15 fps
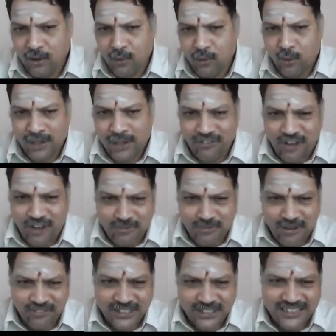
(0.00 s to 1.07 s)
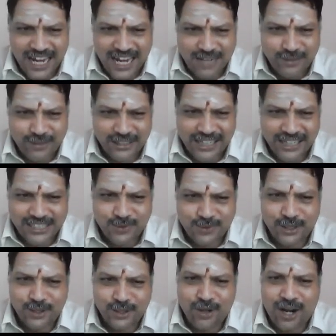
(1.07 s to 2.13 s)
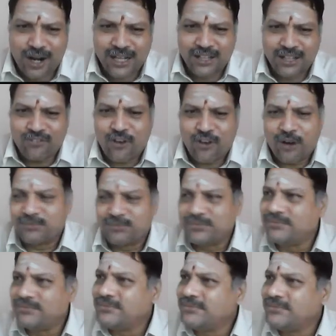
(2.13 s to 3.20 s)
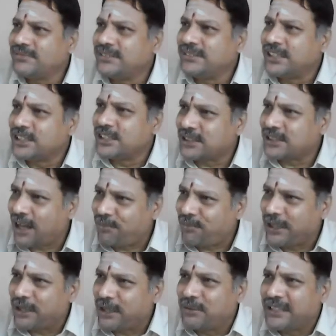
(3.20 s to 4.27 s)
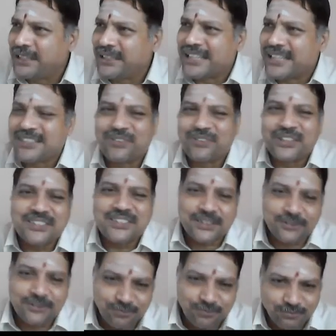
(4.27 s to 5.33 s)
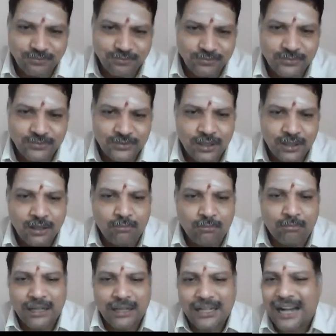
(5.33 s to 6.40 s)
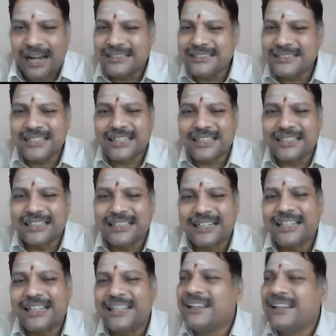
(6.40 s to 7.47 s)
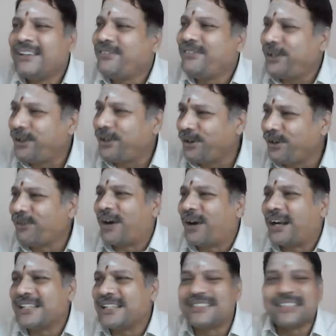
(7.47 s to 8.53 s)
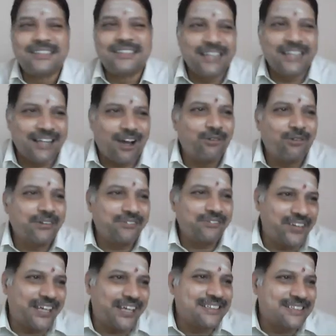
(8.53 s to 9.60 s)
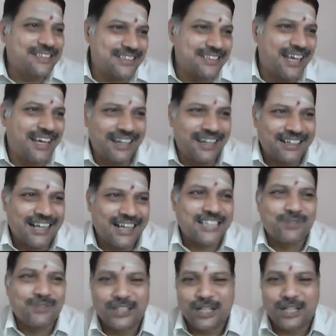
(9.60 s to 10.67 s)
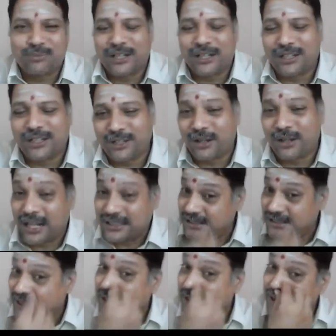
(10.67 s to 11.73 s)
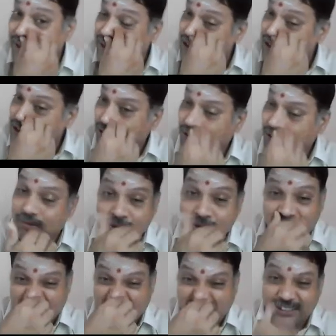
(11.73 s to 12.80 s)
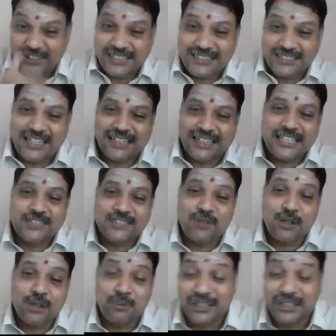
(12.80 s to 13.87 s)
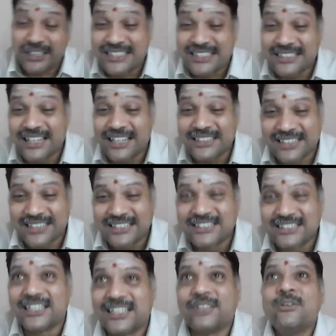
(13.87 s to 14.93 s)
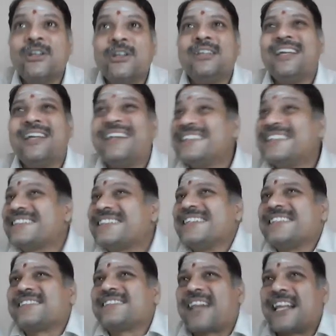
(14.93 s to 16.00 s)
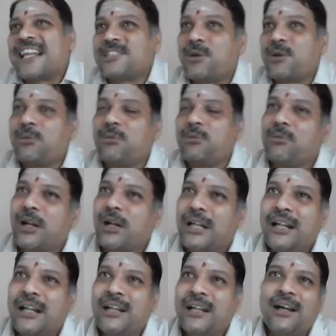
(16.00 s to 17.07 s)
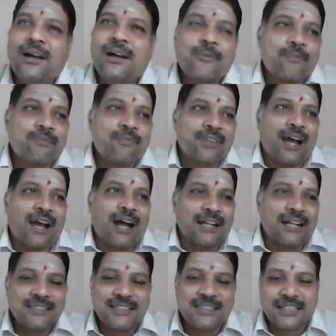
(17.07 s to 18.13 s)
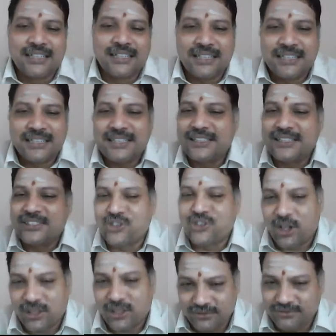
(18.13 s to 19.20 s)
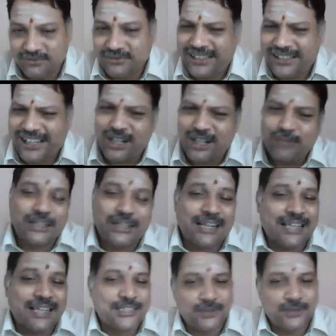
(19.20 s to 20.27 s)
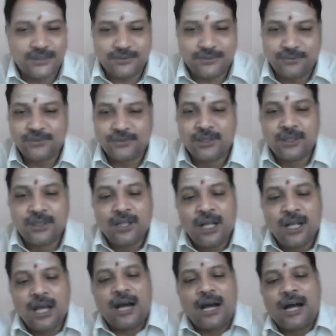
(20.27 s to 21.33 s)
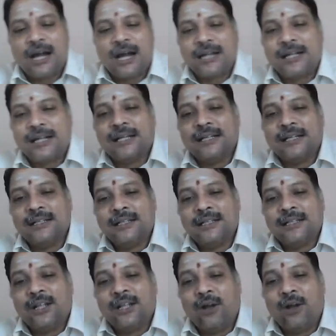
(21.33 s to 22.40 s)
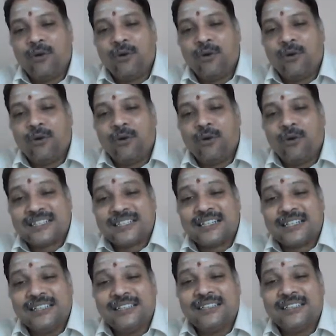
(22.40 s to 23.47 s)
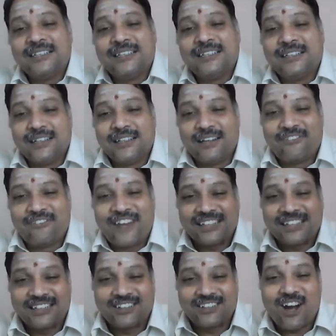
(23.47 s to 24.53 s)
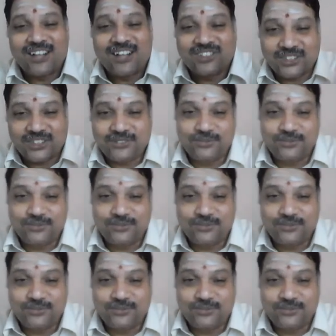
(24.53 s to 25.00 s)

One form of risk can be transferred into another form. It is applicable in case of risk. But uncertainty, we don't know what is it, then how we can say transfer that particular uncertainty. So as far as the transferability is concerned, the risk is transferable one. Uncertainty is not, cannot be transferred. And now we consider a factor cost.